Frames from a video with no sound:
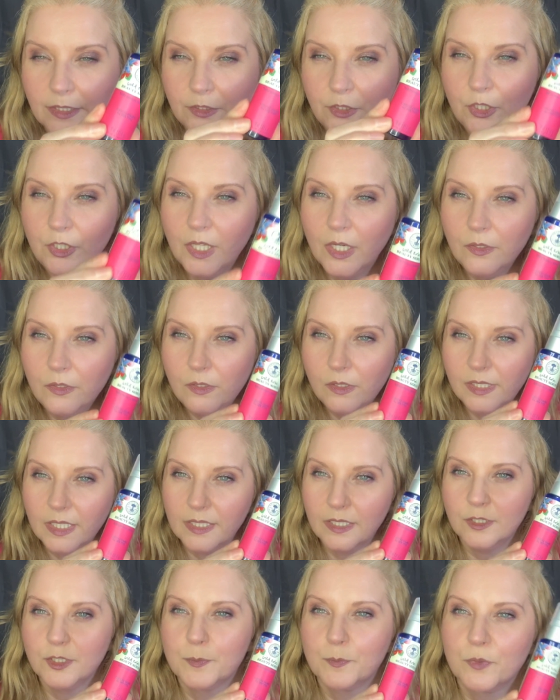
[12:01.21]
And you know you get
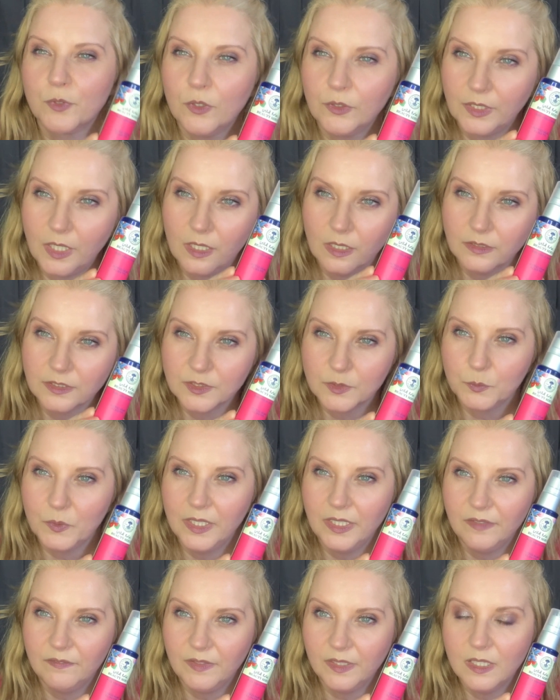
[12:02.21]
those products
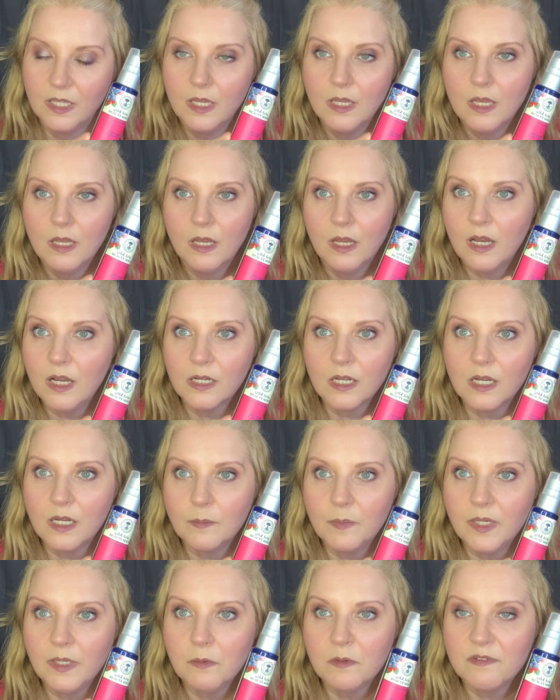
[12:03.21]
where you think, I
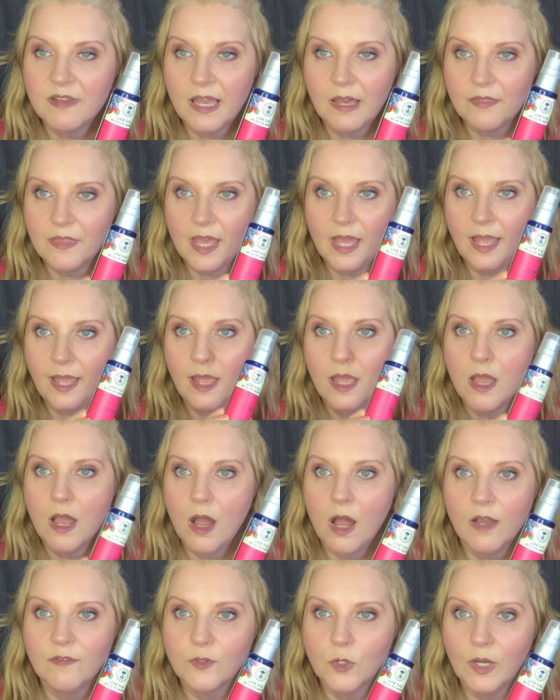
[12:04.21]
can't be without that.
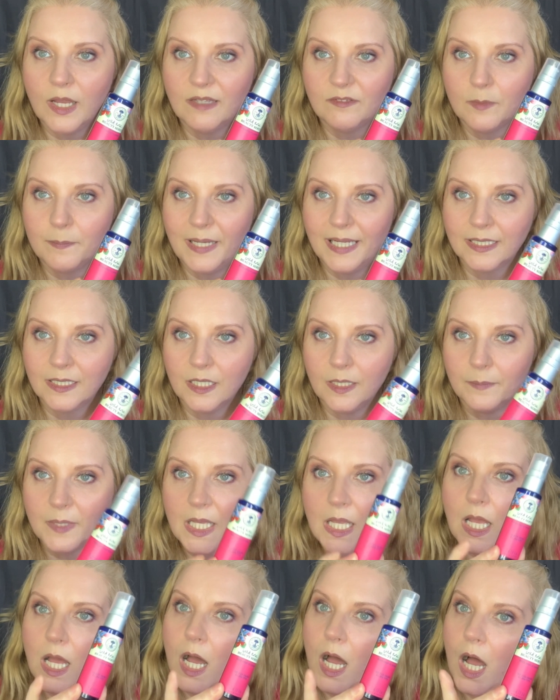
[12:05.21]
I've got to have a backup.
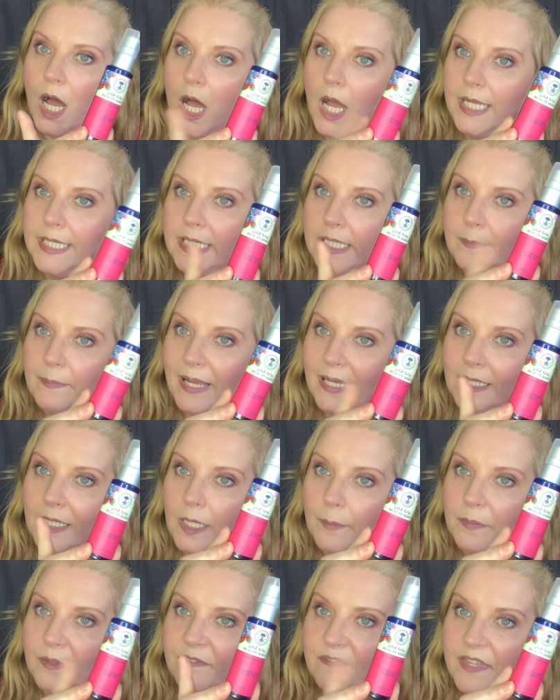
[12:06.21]
I need a
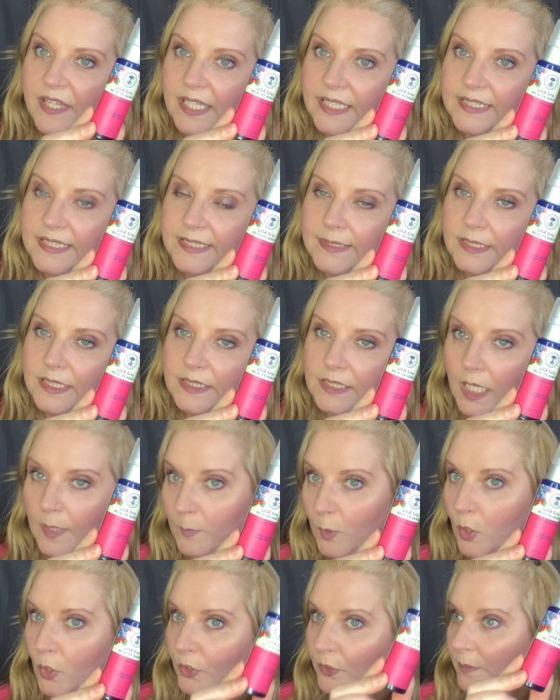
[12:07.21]
backup of this because
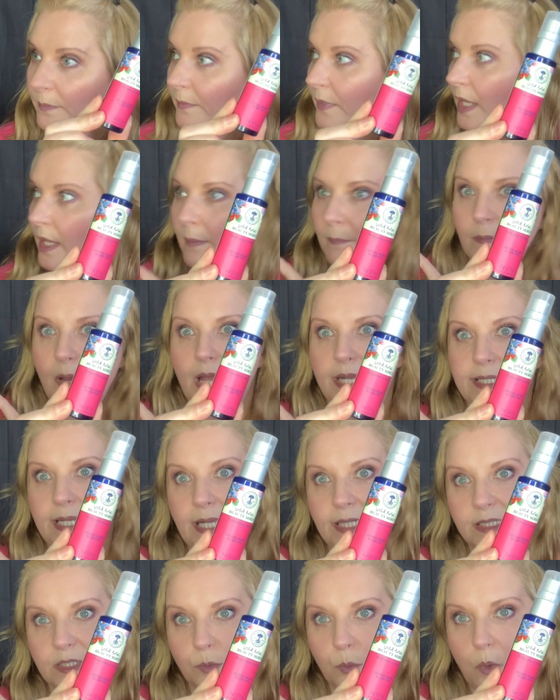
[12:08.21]
I'm on my
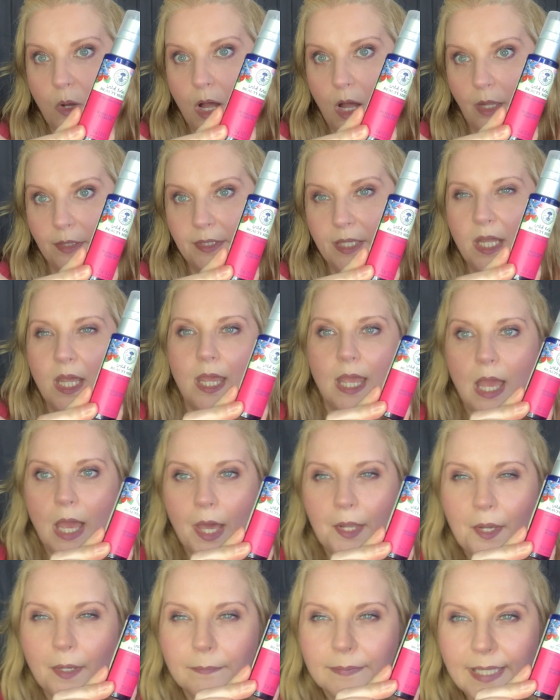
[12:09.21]
next one
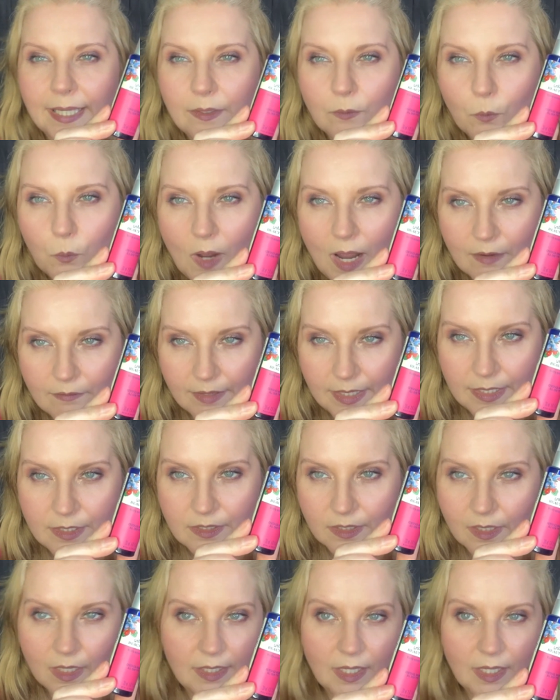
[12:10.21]
and I'm getting worried.